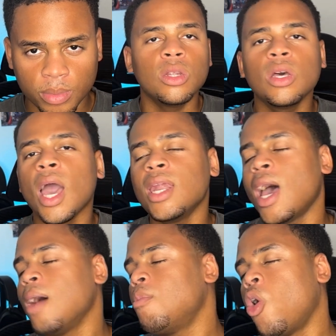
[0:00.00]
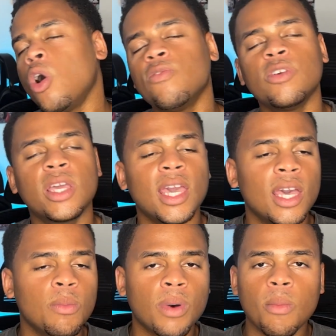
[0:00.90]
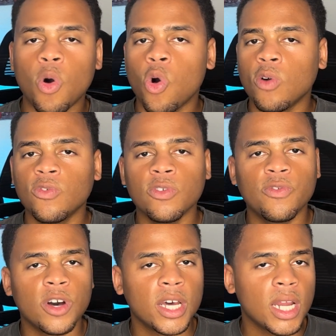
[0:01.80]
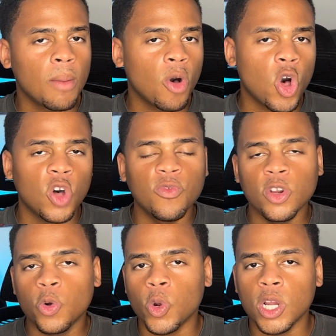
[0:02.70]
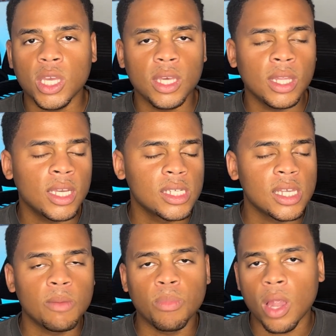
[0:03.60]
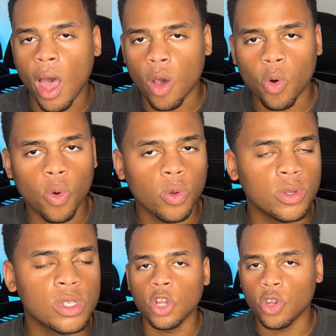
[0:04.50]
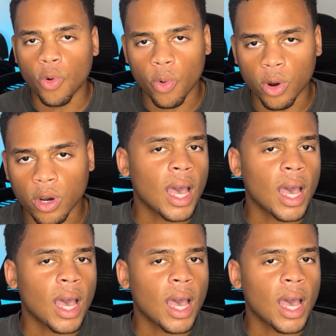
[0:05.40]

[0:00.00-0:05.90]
Look, and I'm all for camp, I'm all for fun, I'm all for quirkiness and plot holes galore.